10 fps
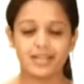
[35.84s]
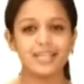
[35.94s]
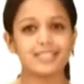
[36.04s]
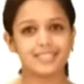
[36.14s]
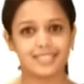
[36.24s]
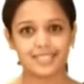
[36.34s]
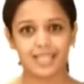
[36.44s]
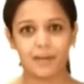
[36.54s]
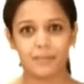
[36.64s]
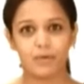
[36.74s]
is the
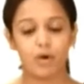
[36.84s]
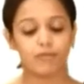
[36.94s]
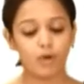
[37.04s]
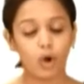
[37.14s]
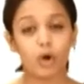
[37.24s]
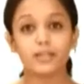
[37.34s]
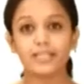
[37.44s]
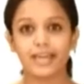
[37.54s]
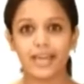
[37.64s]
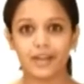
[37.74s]
sum of all the
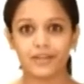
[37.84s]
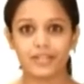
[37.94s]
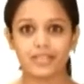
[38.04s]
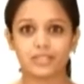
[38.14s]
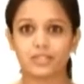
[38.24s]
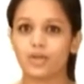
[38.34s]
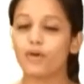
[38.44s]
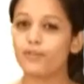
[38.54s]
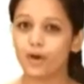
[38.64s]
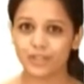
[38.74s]
areas of
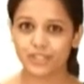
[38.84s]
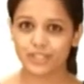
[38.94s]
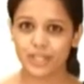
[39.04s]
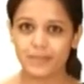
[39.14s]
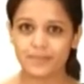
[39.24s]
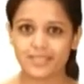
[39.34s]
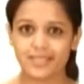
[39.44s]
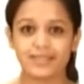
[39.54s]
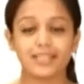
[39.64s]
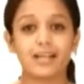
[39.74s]
all the shapes
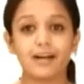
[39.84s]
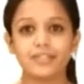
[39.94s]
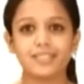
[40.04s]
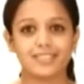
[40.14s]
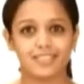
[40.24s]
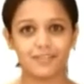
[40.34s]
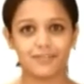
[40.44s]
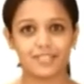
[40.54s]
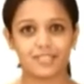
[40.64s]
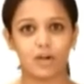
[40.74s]
that cover the
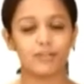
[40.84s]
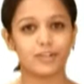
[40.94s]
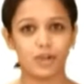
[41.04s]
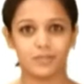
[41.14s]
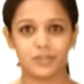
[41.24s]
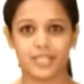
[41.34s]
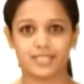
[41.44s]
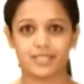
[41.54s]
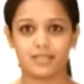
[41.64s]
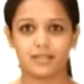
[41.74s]
surface of an object.
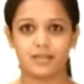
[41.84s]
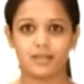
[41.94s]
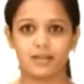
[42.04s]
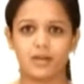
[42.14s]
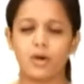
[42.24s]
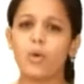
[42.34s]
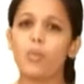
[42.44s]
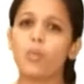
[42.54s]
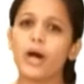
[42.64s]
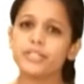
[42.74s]

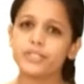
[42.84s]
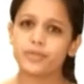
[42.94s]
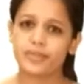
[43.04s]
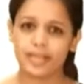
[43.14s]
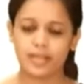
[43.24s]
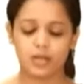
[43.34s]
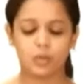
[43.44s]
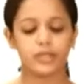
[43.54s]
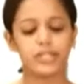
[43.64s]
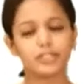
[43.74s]
Why do you think we
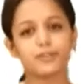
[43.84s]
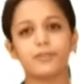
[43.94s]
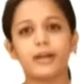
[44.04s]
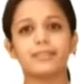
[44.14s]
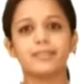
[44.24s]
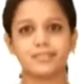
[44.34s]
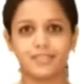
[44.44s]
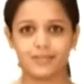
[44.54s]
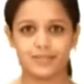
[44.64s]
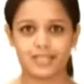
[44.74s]
need to find the
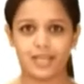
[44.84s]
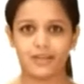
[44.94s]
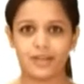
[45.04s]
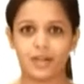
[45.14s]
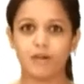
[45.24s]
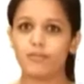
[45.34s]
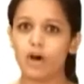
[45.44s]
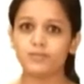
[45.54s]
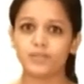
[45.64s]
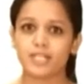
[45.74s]
surface area of
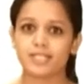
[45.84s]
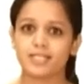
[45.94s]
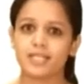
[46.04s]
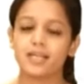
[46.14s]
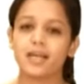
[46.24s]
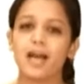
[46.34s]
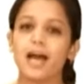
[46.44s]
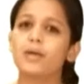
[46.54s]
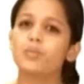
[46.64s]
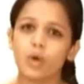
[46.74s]
objects?
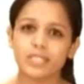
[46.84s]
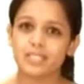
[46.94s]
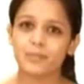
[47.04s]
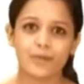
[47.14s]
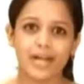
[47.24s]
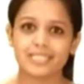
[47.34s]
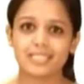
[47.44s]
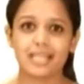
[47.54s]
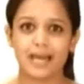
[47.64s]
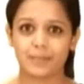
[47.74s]
And what are the practical
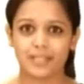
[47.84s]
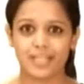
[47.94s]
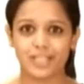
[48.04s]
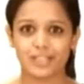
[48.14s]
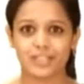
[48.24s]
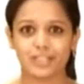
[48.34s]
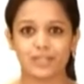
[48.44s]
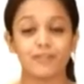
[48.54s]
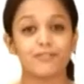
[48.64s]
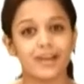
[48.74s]
applications
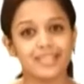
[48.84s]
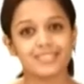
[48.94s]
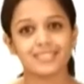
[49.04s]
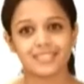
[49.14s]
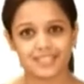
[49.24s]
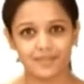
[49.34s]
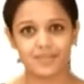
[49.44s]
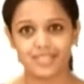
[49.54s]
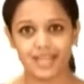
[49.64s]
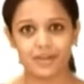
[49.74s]
of finding the surface
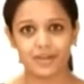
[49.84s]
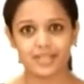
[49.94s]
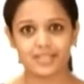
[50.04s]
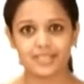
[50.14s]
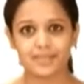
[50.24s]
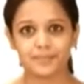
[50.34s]
areas?